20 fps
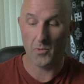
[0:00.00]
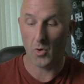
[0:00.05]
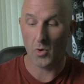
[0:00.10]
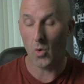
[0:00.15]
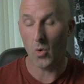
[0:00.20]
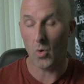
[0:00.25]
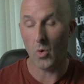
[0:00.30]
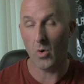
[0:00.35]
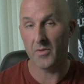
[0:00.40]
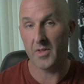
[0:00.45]

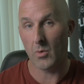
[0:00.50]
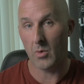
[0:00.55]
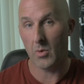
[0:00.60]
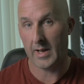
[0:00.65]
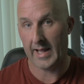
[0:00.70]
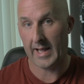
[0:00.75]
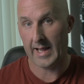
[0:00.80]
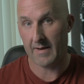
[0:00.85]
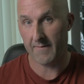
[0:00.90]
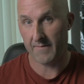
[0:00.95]
or they will
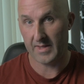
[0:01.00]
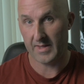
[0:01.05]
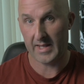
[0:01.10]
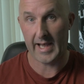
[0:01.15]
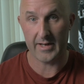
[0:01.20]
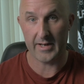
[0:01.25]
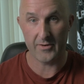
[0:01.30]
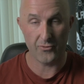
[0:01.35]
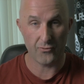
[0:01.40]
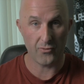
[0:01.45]
have the
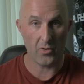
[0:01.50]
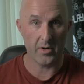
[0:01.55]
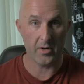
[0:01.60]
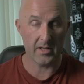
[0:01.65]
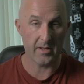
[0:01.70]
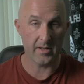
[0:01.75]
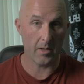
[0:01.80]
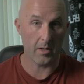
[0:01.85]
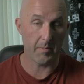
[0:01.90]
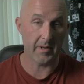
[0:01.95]
Android,
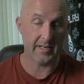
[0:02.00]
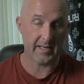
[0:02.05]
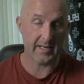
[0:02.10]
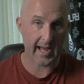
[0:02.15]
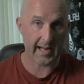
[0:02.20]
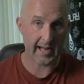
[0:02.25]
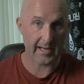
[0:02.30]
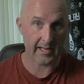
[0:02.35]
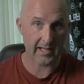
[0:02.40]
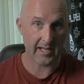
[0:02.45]
and they'll be
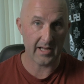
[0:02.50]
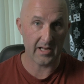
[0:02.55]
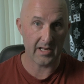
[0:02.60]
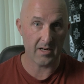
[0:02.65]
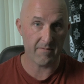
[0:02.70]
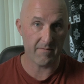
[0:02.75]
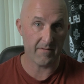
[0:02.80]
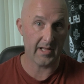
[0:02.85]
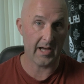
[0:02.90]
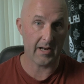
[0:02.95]

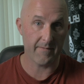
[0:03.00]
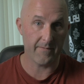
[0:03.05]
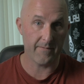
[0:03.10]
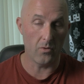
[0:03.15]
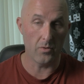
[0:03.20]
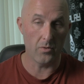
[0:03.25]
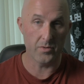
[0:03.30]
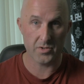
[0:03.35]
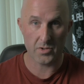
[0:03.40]
dedicated for that phone.